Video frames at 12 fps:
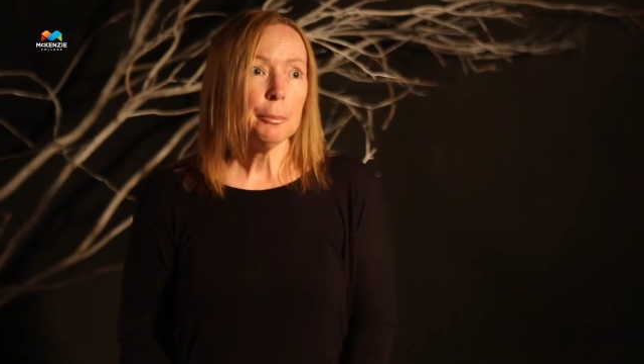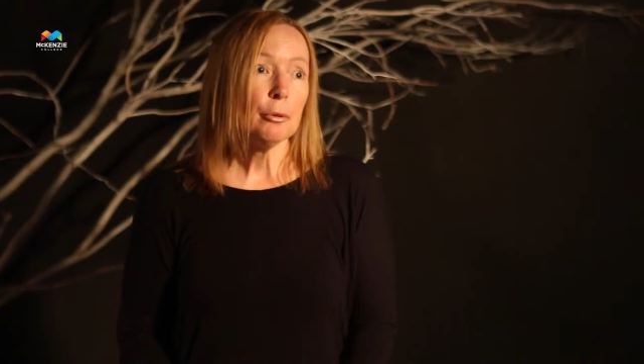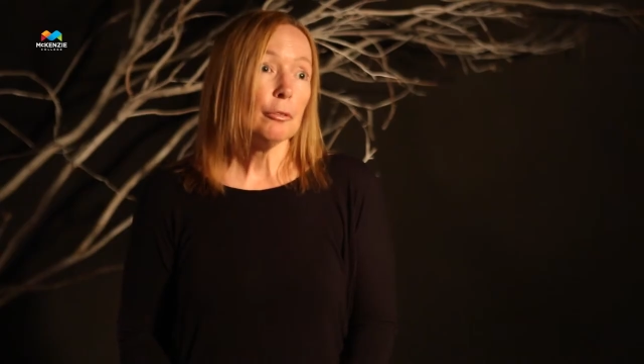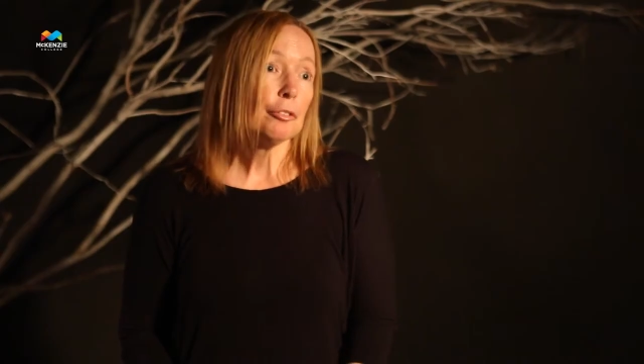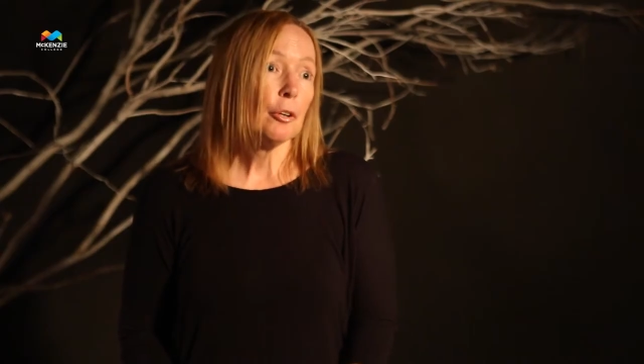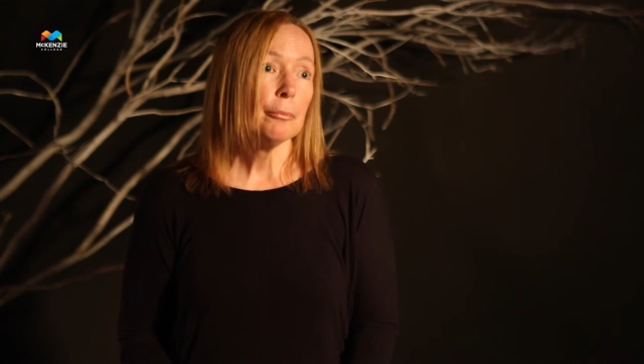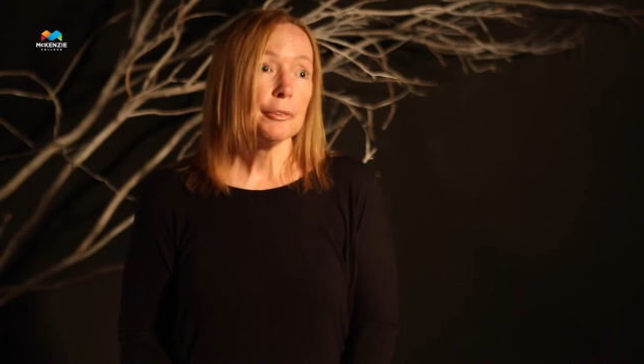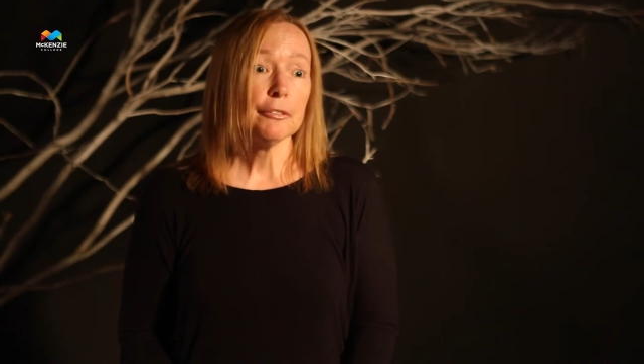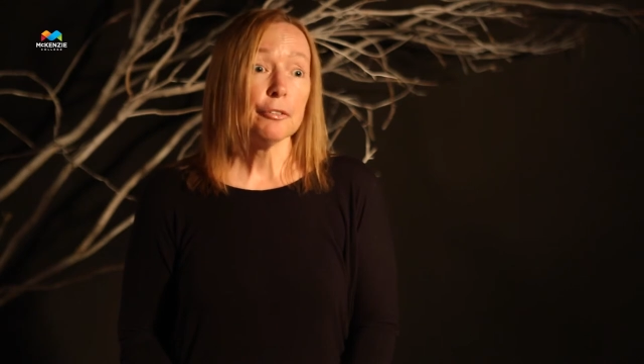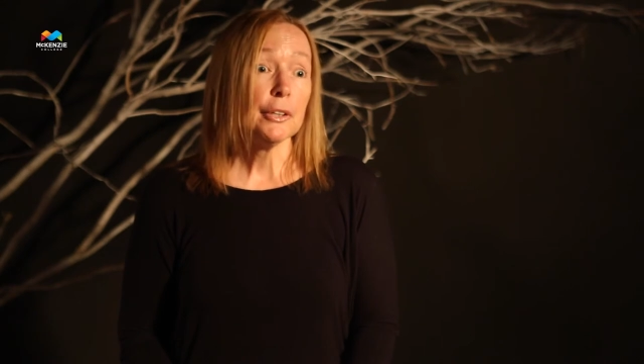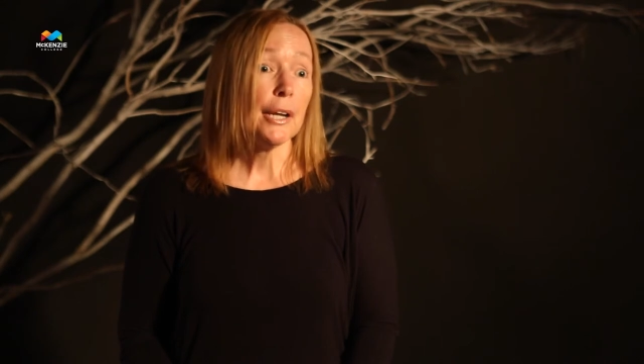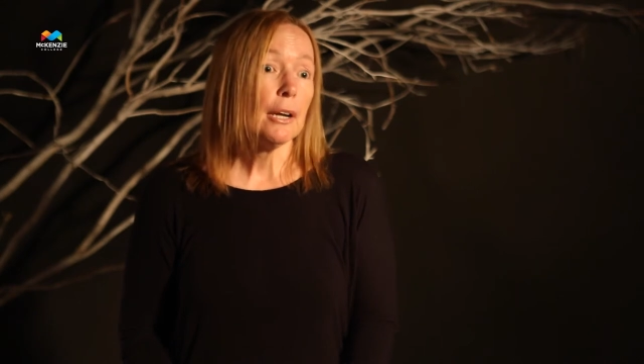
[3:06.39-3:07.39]
people from
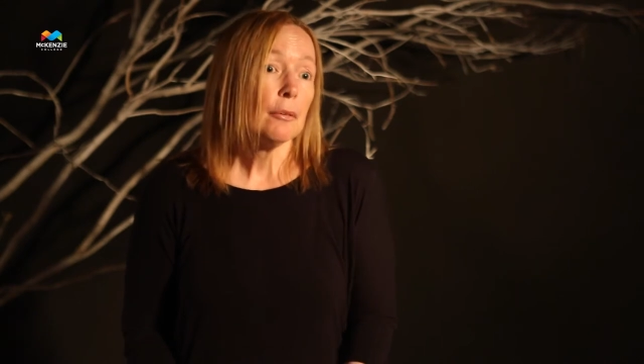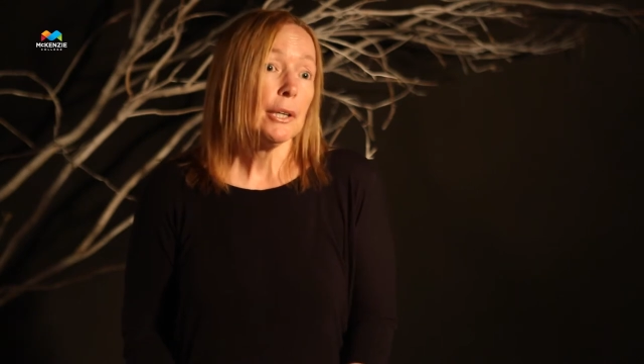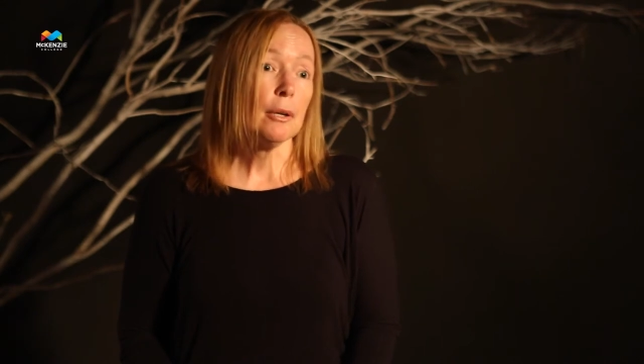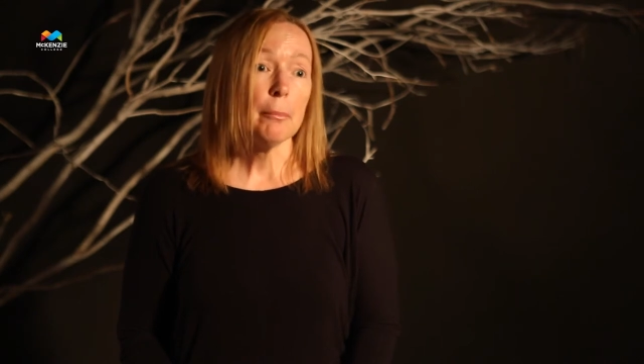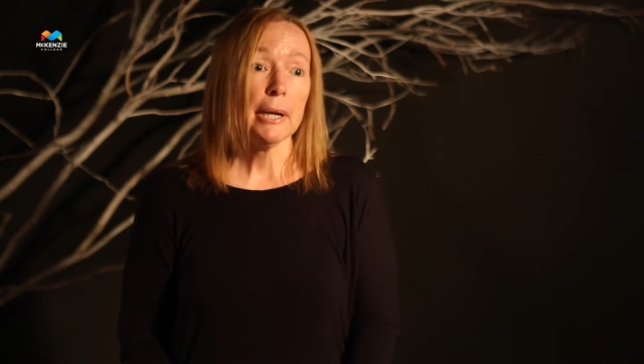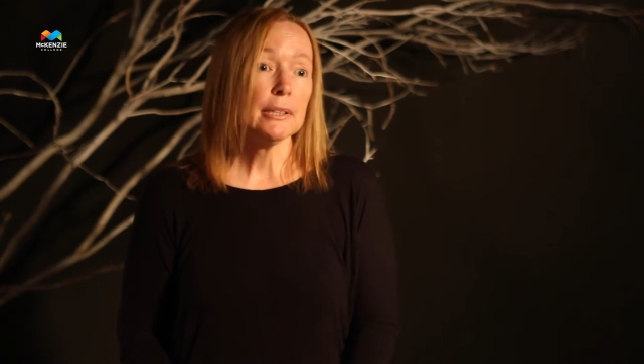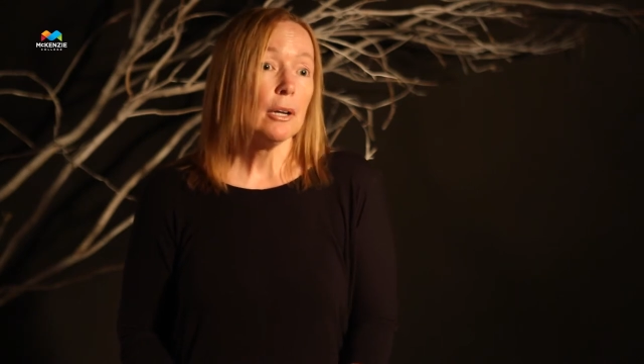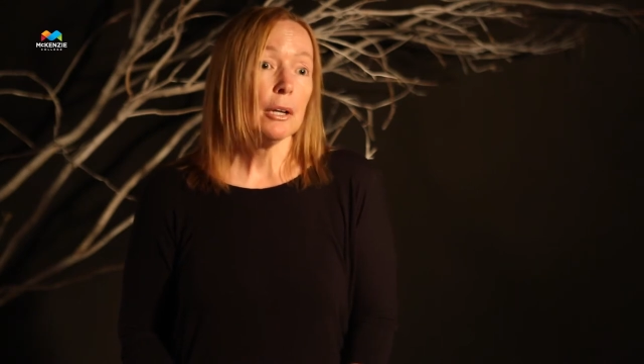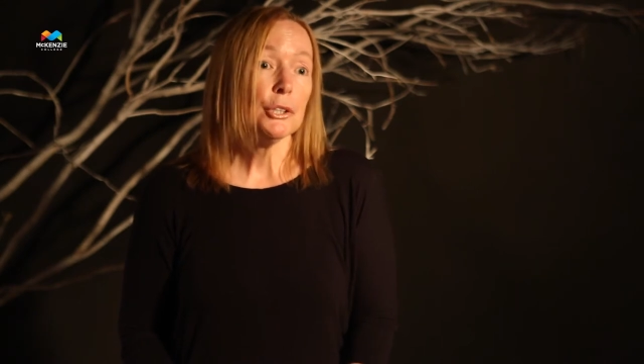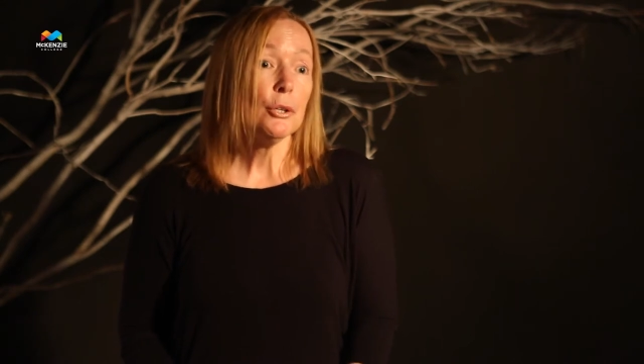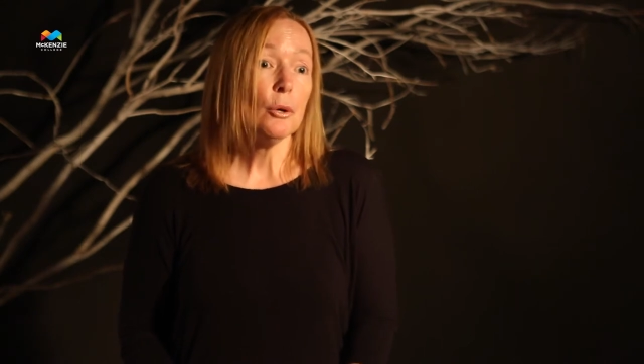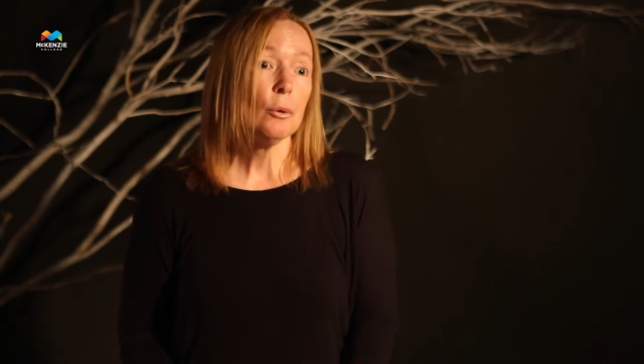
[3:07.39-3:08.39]
different area might
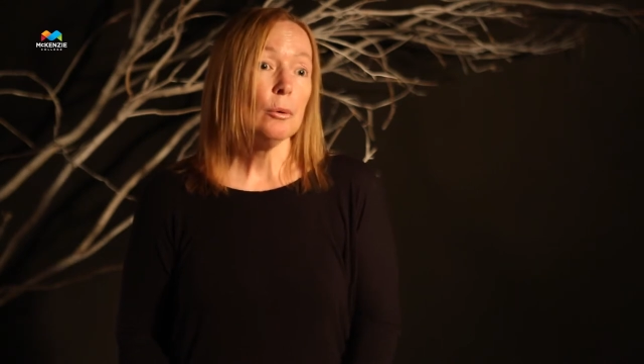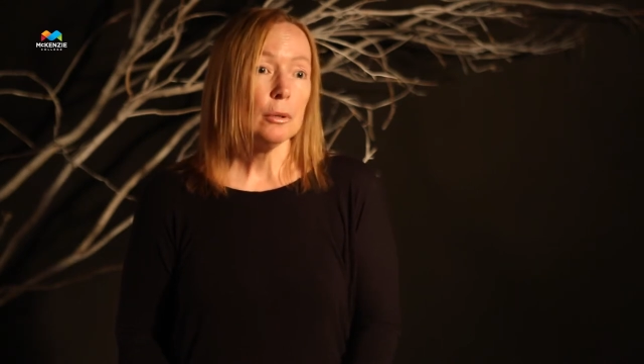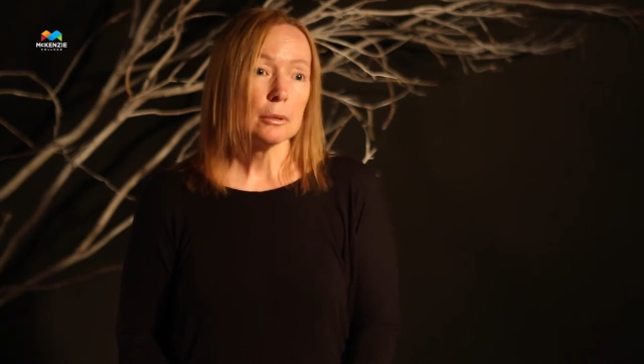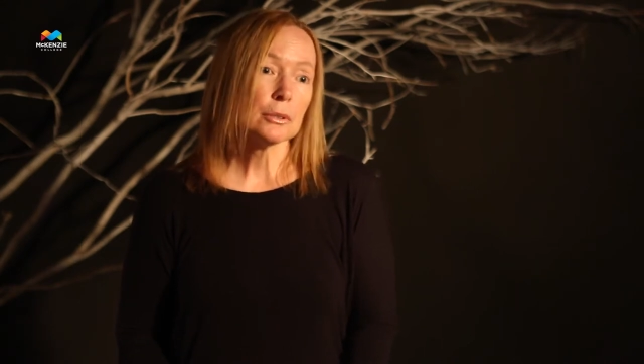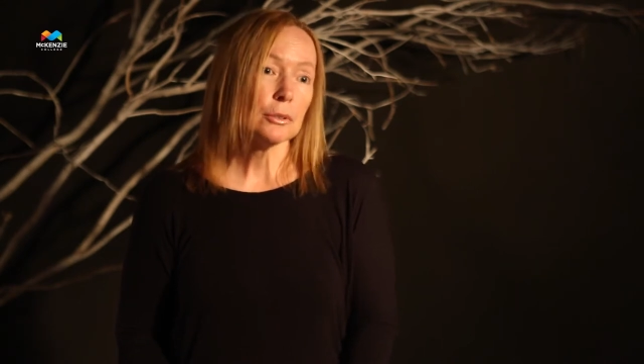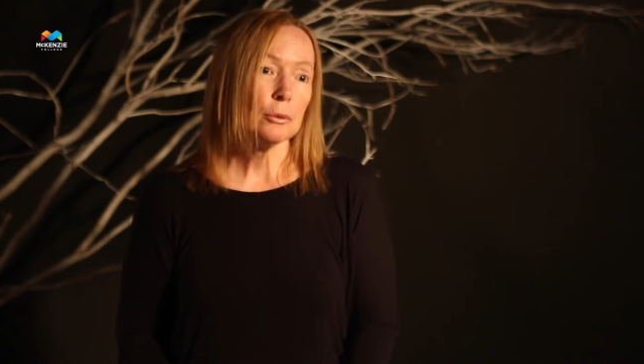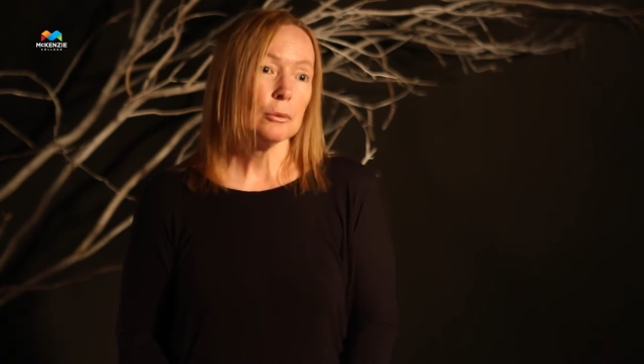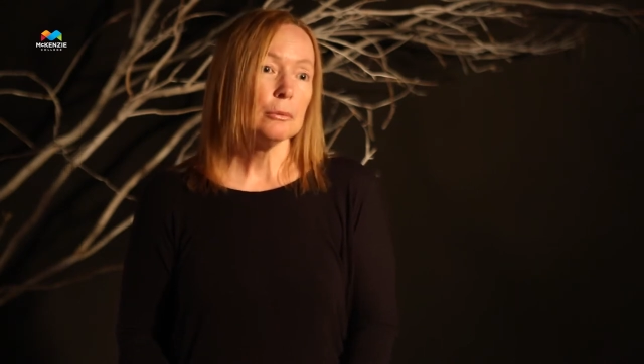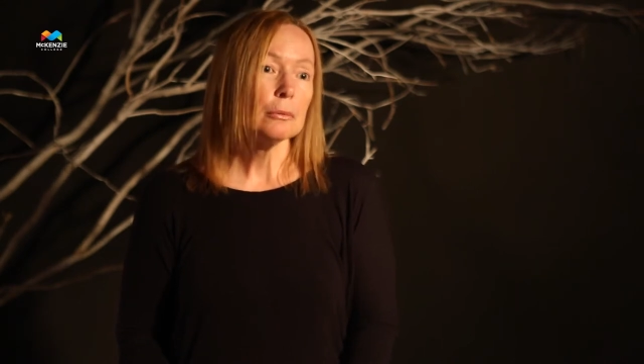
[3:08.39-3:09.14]
not know. So